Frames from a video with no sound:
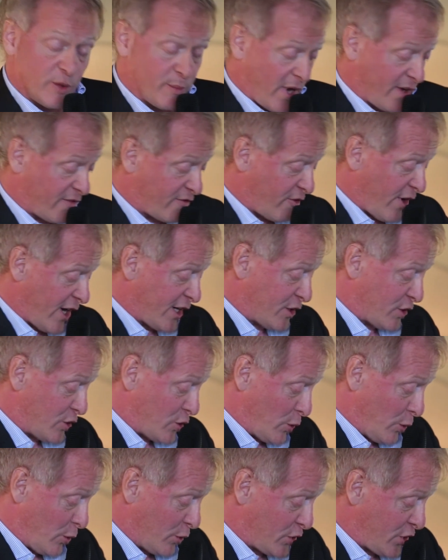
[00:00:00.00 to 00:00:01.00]
you my friend,
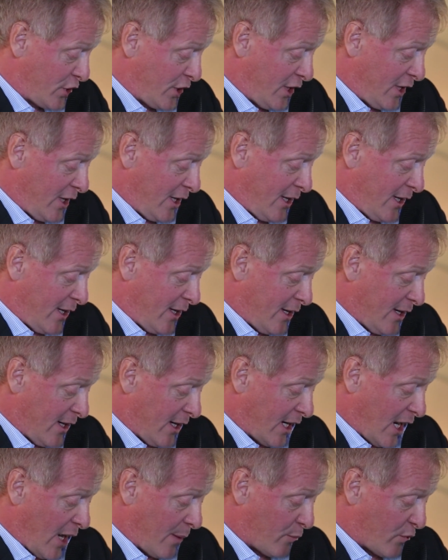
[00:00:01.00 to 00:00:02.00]
George,
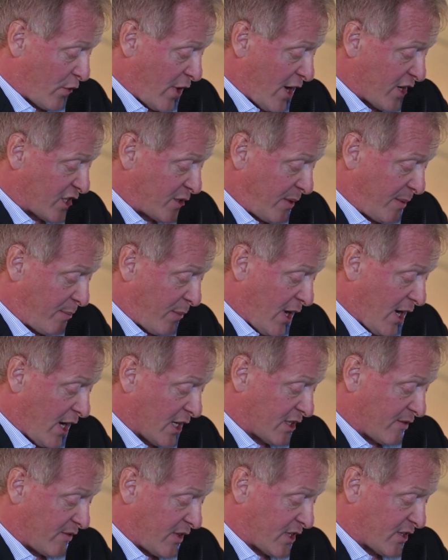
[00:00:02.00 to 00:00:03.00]
and I'm proud to be
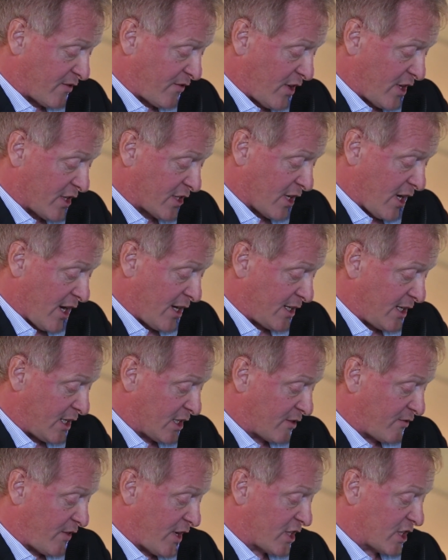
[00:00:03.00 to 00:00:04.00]
part of this First
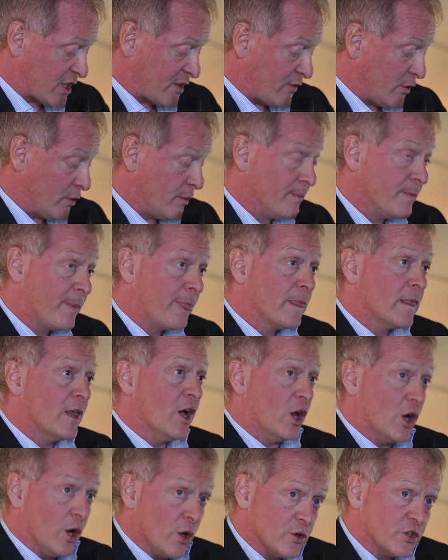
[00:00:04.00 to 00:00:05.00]
Ideas Festival
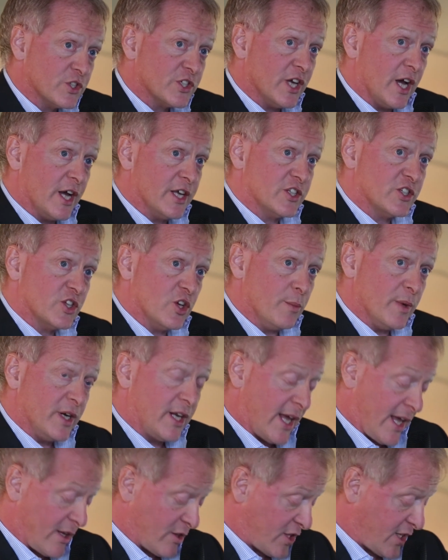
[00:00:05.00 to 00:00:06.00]
alongside so
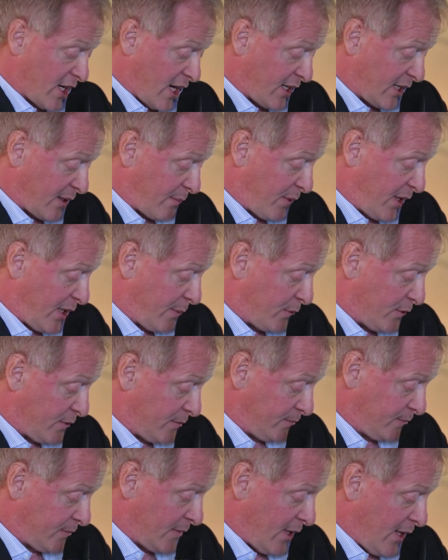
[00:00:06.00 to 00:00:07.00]
many outstanding people.
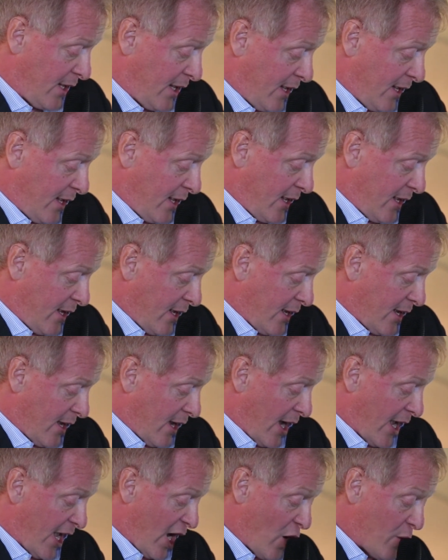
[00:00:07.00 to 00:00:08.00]

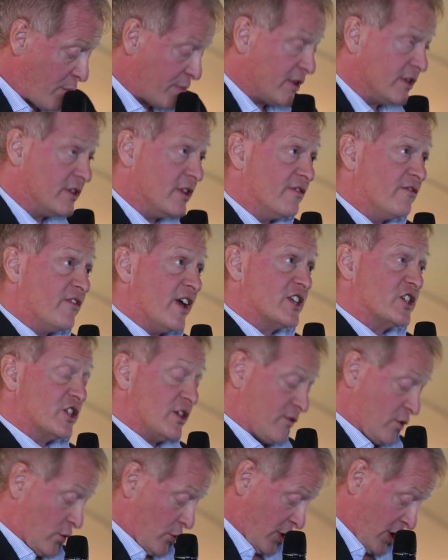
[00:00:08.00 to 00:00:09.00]
I hope that the
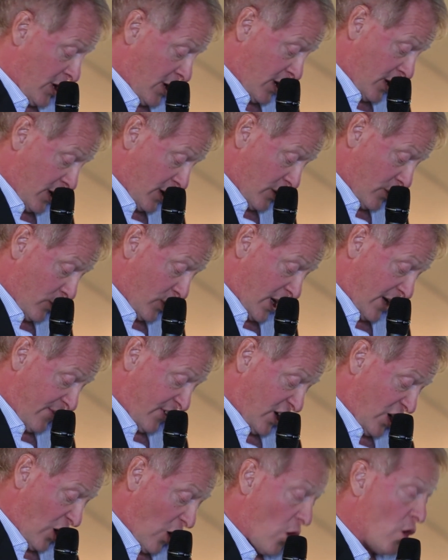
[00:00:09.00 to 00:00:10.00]
festival will have
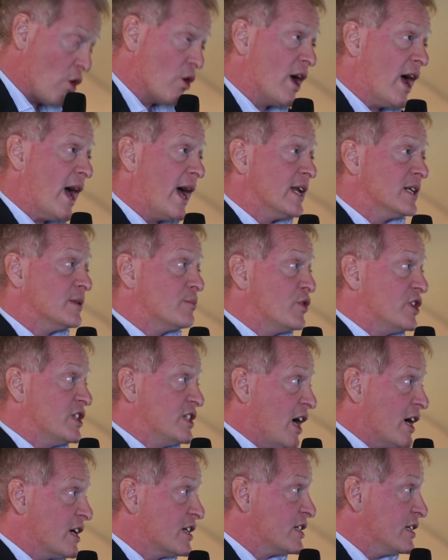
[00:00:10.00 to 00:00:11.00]
a long and
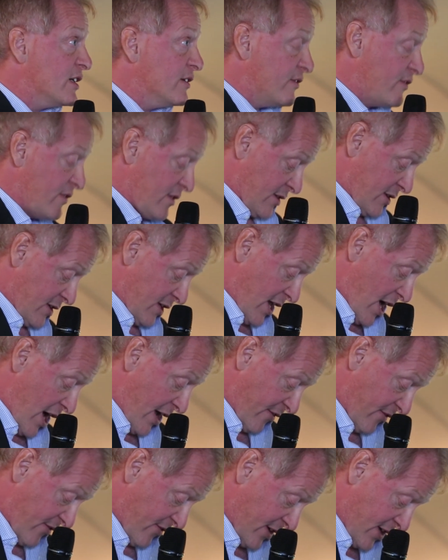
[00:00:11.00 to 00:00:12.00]
productive
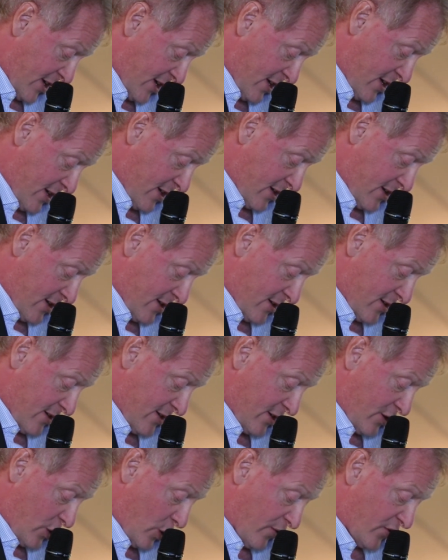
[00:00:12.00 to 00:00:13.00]
life.
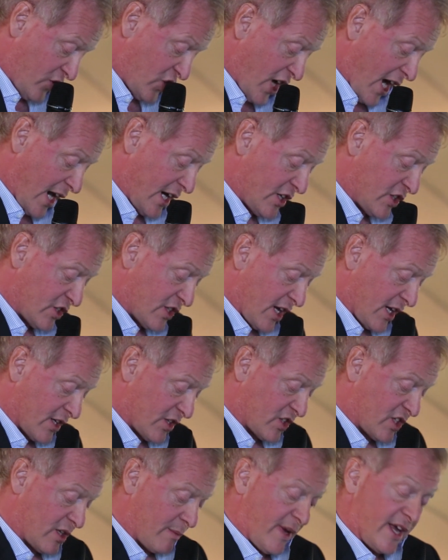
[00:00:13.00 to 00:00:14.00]
You have challenged
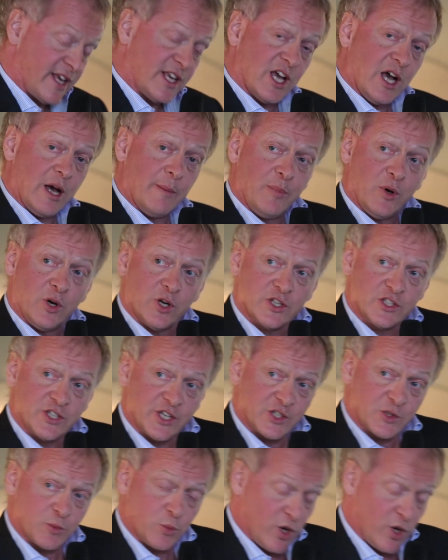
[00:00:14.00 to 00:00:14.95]
us to make our politics